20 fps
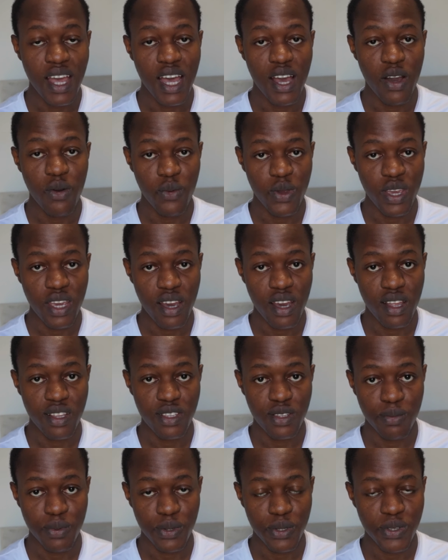and we are
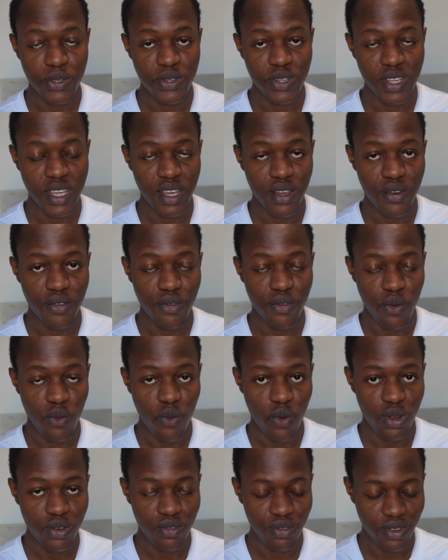supposed to give
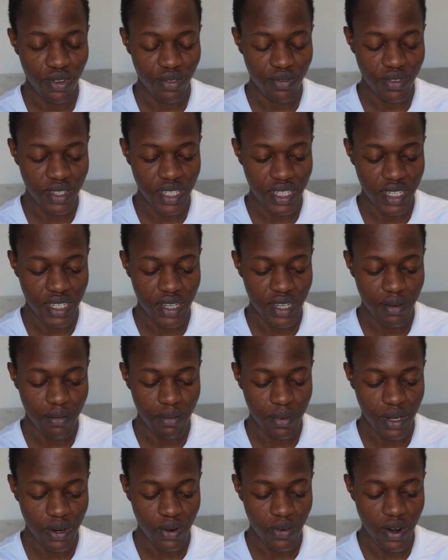150
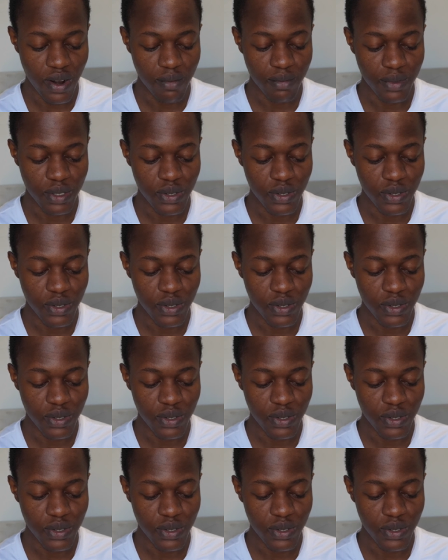mg.